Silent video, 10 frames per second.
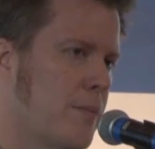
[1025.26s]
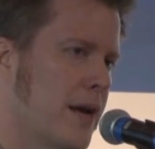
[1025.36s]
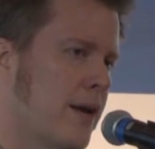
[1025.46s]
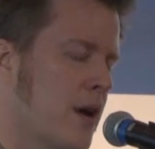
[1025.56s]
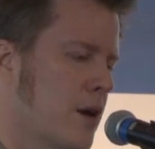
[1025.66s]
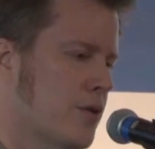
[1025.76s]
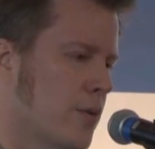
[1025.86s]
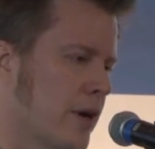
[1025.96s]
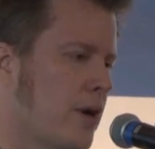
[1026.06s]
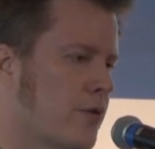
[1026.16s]
to make
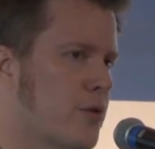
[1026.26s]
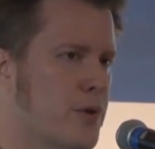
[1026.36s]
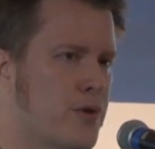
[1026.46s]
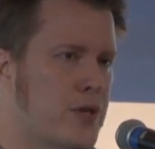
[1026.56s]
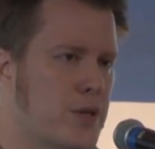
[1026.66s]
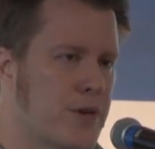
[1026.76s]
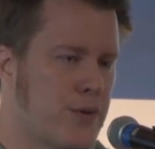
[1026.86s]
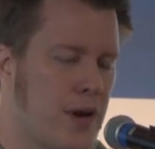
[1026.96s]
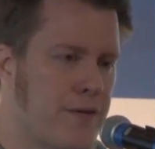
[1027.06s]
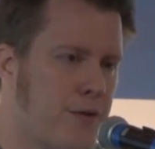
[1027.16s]
direct contributions and we
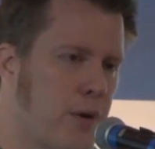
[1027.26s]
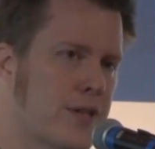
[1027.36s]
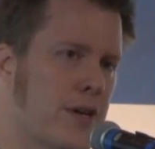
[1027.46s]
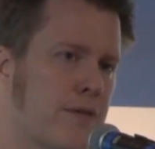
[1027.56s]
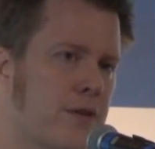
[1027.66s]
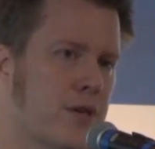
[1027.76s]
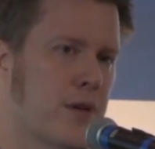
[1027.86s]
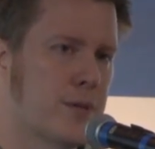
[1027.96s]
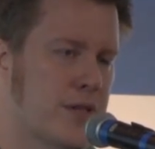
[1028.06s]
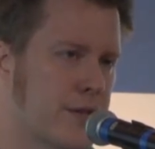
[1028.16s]
try to focus efforts
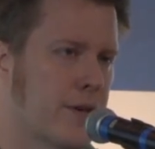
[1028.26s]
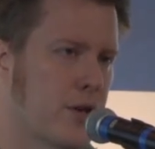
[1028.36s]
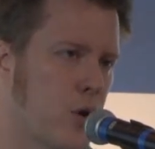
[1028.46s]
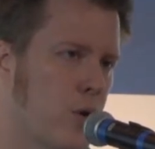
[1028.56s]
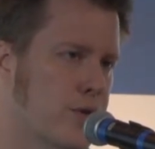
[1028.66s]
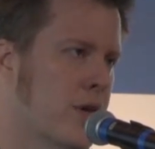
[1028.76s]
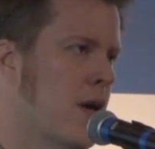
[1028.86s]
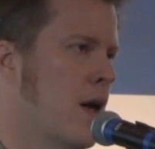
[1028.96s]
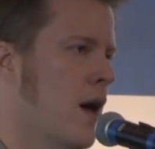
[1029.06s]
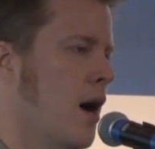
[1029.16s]
on specific goals
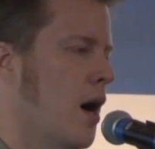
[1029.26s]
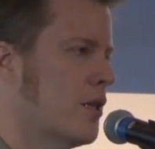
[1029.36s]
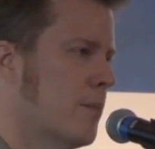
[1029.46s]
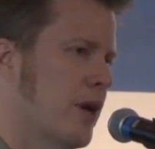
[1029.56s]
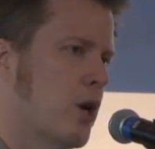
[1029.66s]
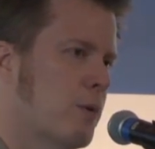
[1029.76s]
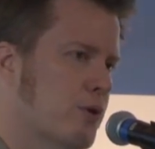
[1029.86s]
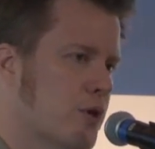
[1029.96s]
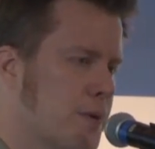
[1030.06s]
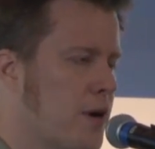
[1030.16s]
to make open
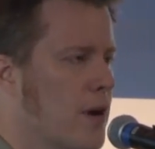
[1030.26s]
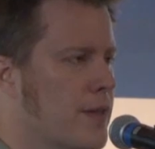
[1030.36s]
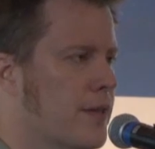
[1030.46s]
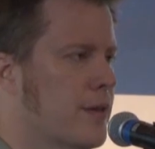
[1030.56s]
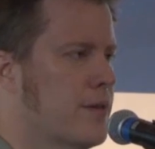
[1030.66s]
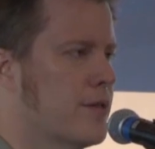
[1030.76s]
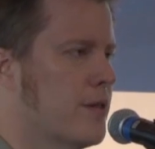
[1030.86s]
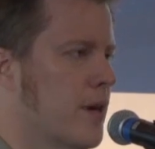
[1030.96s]
source better. I think that there's